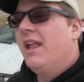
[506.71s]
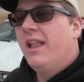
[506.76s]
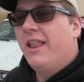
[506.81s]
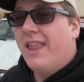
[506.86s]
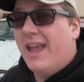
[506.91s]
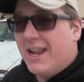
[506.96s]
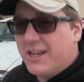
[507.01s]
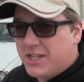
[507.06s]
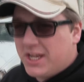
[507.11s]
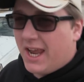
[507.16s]

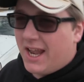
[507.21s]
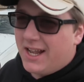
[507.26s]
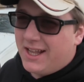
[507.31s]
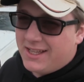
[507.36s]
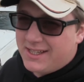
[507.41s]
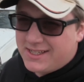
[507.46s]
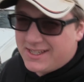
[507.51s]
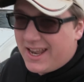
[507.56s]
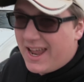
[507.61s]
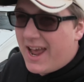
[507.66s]
That
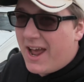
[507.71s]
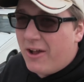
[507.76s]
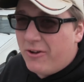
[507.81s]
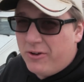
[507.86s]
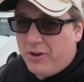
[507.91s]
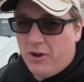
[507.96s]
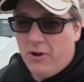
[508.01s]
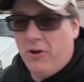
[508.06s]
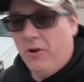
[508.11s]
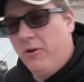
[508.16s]
channel is now
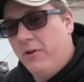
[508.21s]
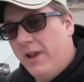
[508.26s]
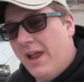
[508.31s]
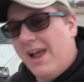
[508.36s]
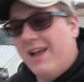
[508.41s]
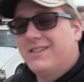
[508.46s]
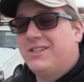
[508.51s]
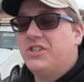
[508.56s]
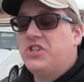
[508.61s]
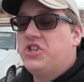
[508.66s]
known
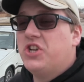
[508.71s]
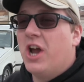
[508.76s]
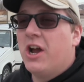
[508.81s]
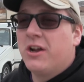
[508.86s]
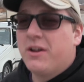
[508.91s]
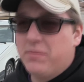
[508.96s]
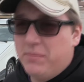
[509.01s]
as Junk